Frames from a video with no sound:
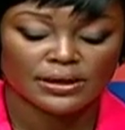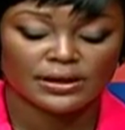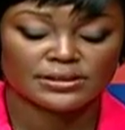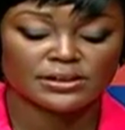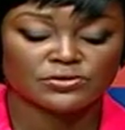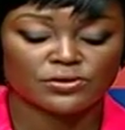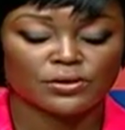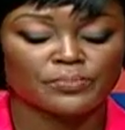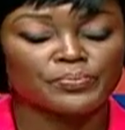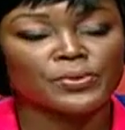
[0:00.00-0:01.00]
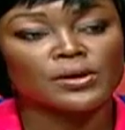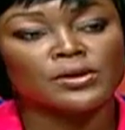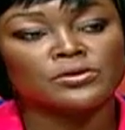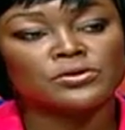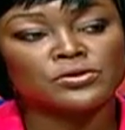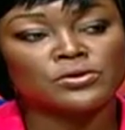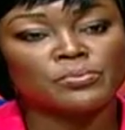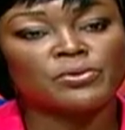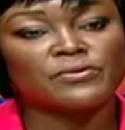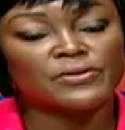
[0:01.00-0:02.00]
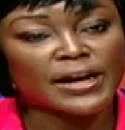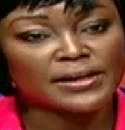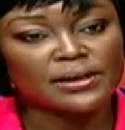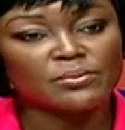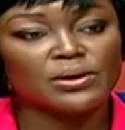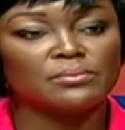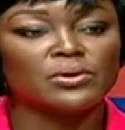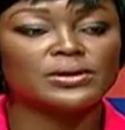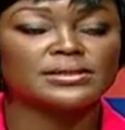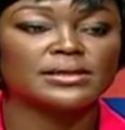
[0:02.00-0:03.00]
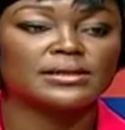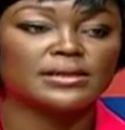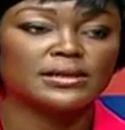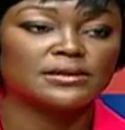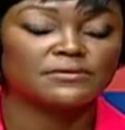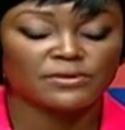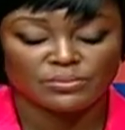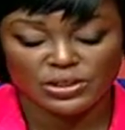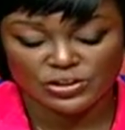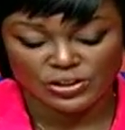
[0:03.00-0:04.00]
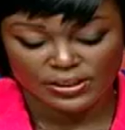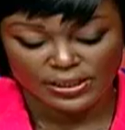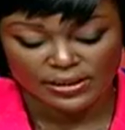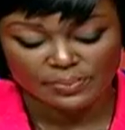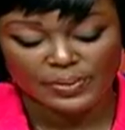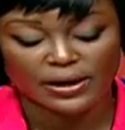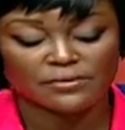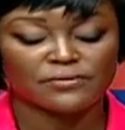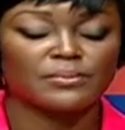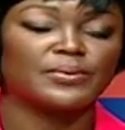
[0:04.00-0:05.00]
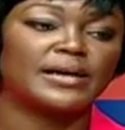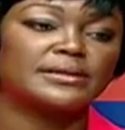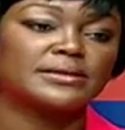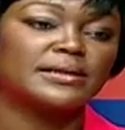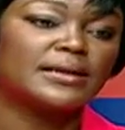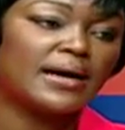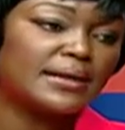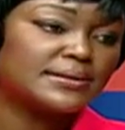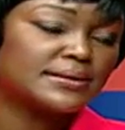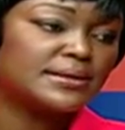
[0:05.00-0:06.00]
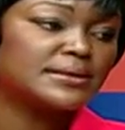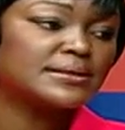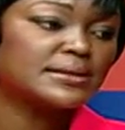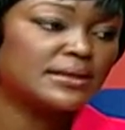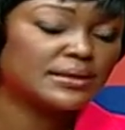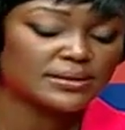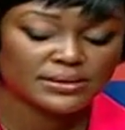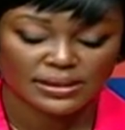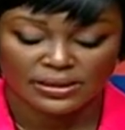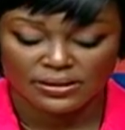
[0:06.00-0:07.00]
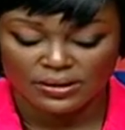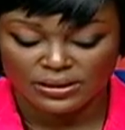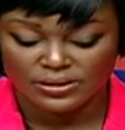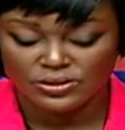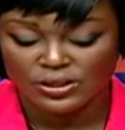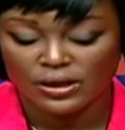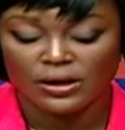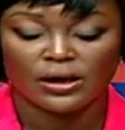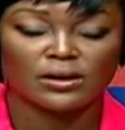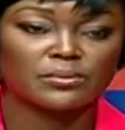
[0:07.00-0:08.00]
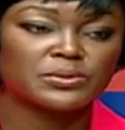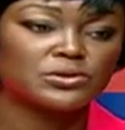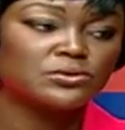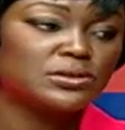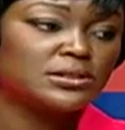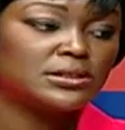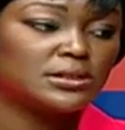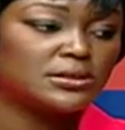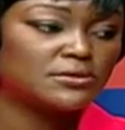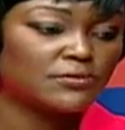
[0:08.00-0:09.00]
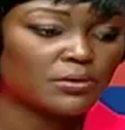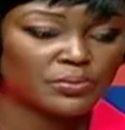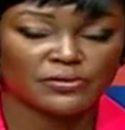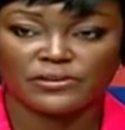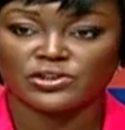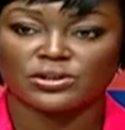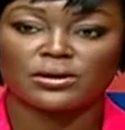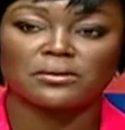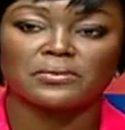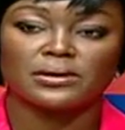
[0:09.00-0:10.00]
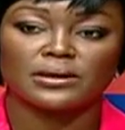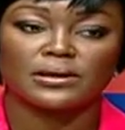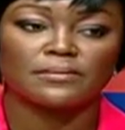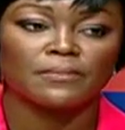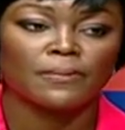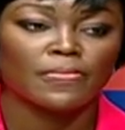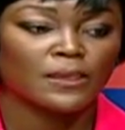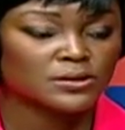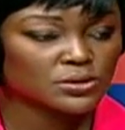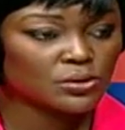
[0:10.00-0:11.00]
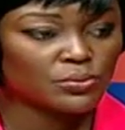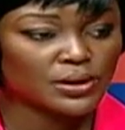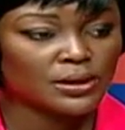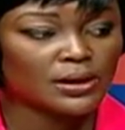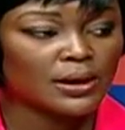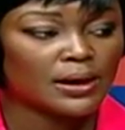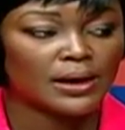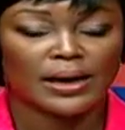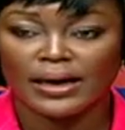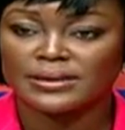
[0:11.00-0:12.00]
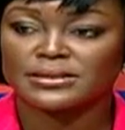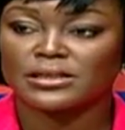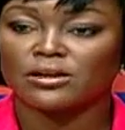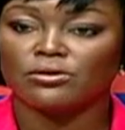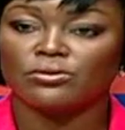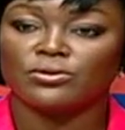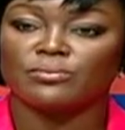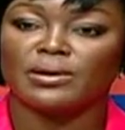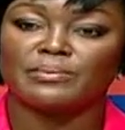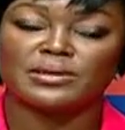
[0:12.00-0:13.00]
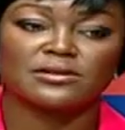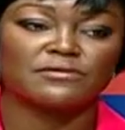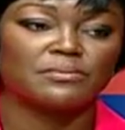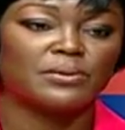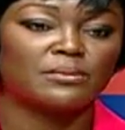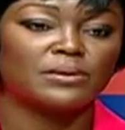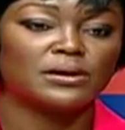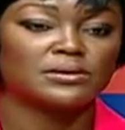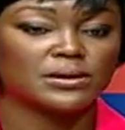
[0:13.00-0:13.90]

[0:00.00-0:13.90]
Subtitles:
etc., to provide them with more technical information and apart from that to enhance their skills and knowledge and opportunities for professional working. So we are asking you, the members of the public,